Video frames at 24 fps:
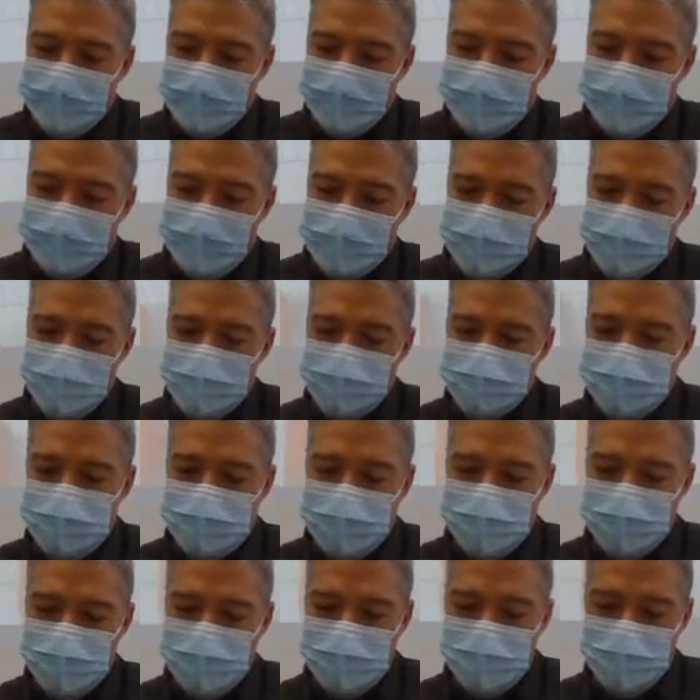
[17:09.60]
And now as I
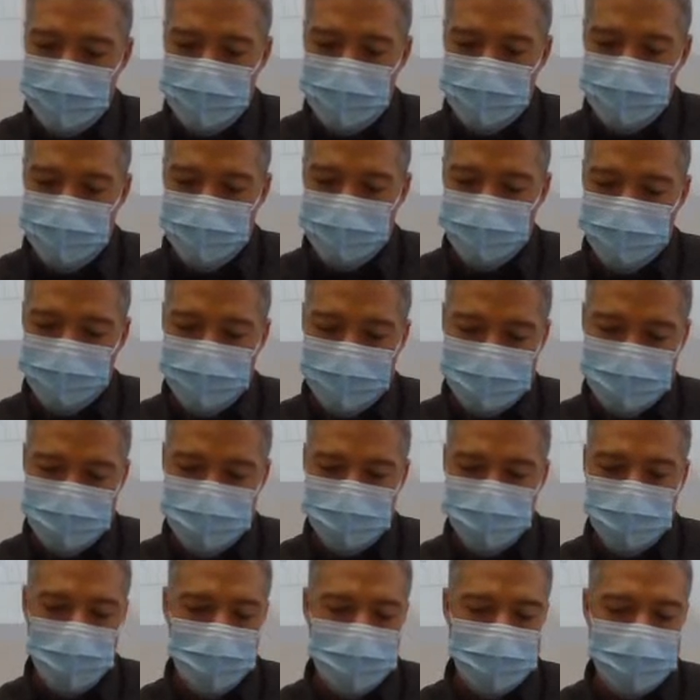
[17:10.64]
go up, this
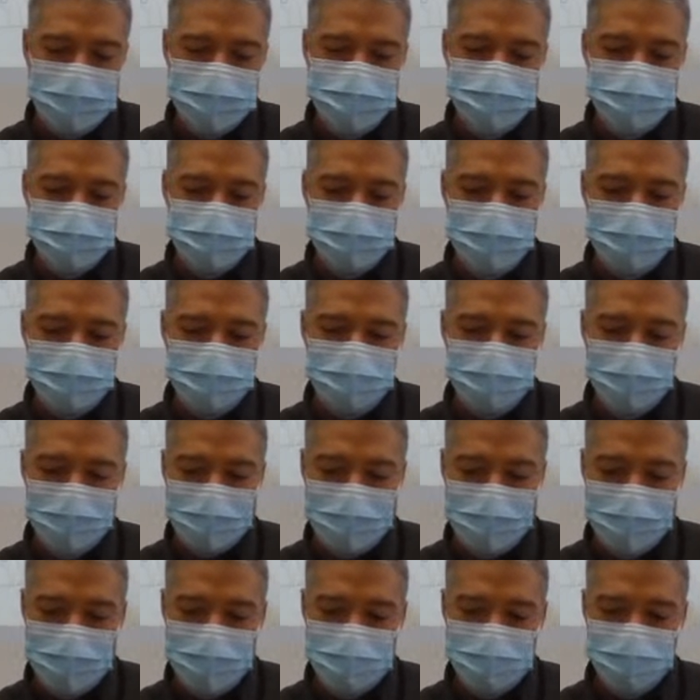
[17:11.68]
is where it gets a little
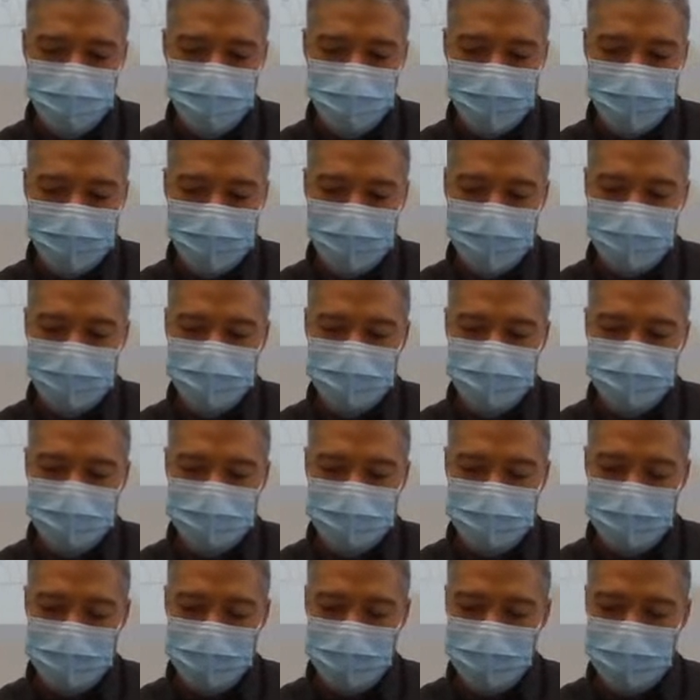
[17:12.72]
tricky. I get to
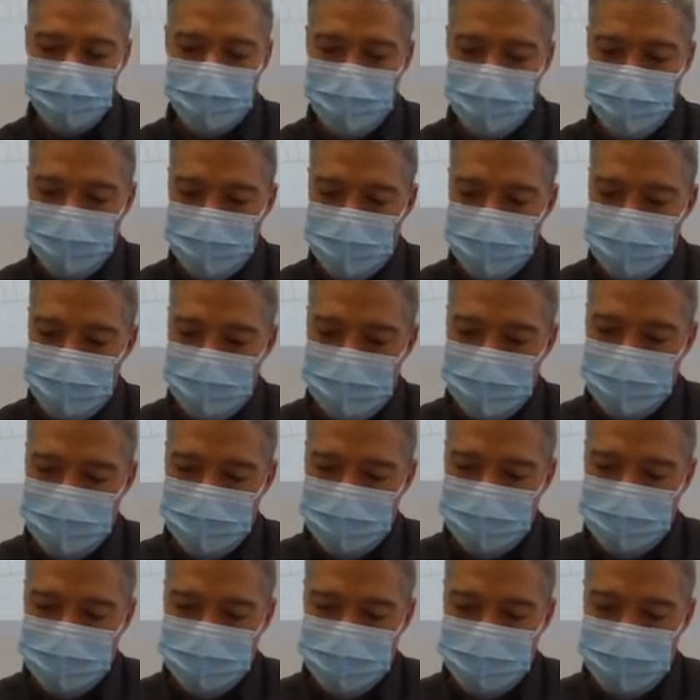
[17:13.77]
layer
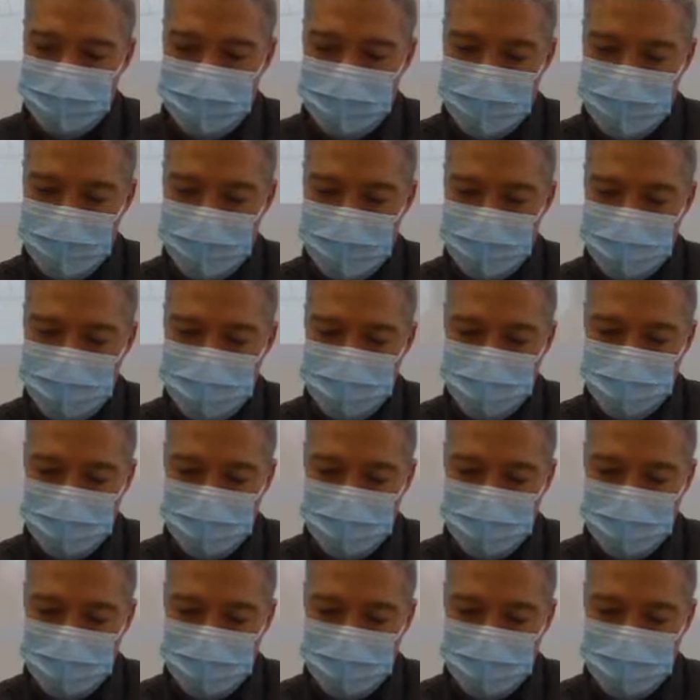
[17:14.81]
C,